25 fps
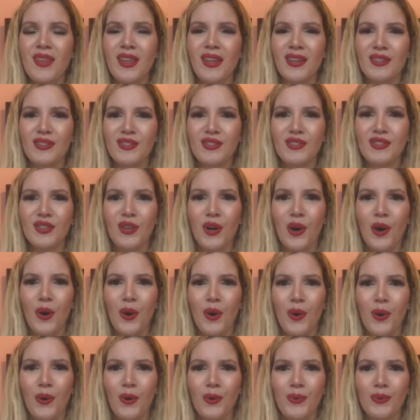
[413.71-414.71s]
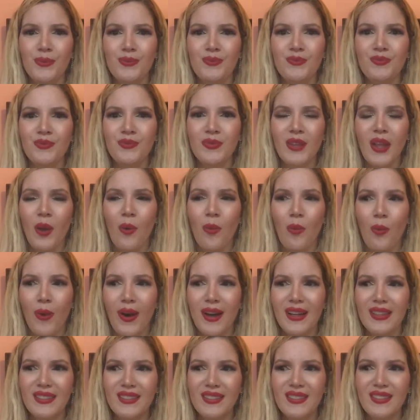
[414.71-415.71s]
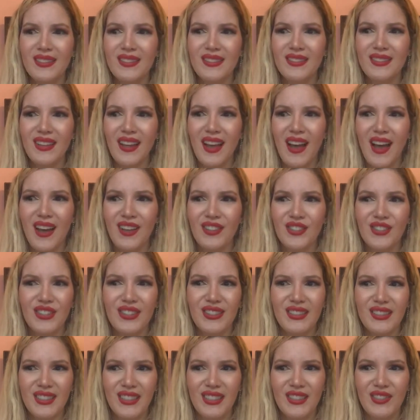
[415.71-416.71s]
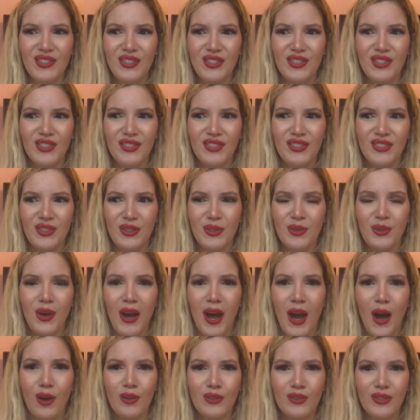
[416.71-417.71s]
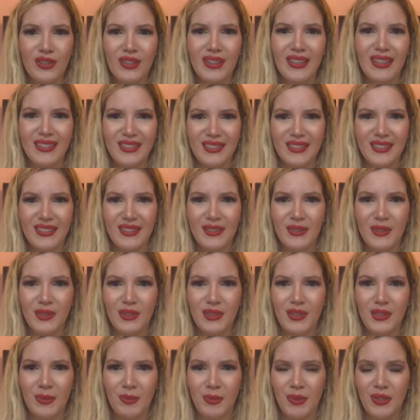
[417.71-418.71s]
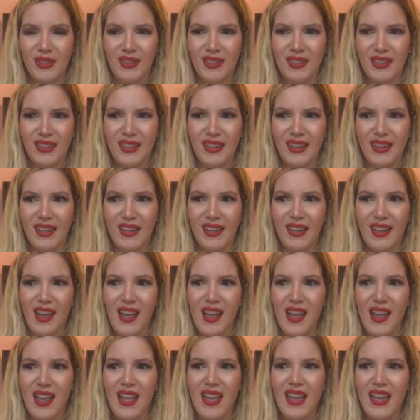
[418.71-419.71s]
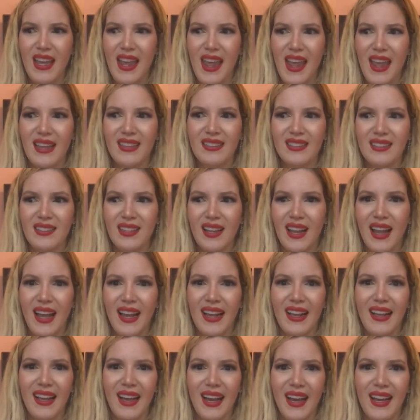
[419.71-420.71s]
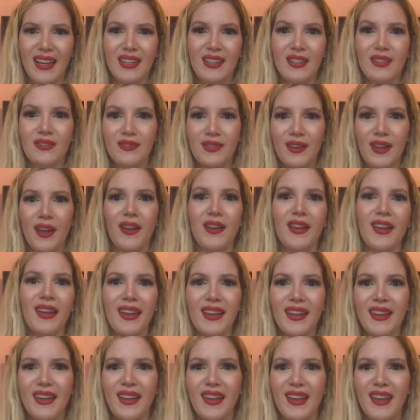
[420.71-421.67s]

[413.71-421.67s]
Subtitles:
So once she teaches you how to listen to the music, it's like an unveiling.